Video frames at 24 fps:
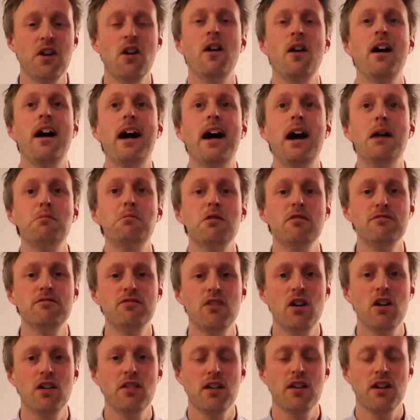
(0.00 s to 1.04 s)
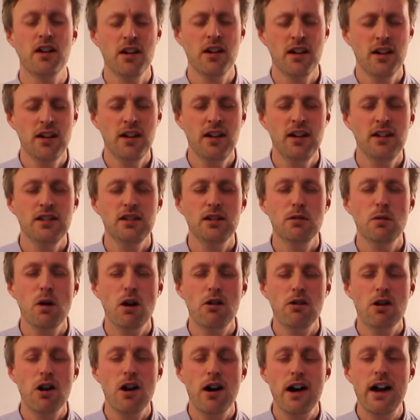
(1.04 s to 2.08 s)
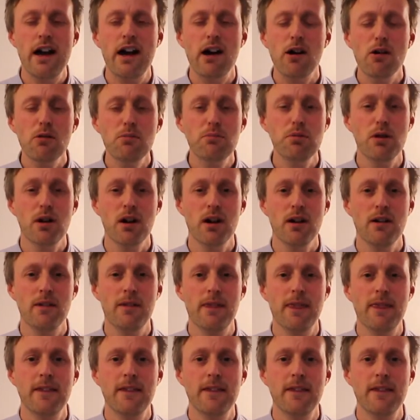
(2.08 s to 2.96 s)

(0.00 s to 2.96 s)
our Abba Father. You are our helper.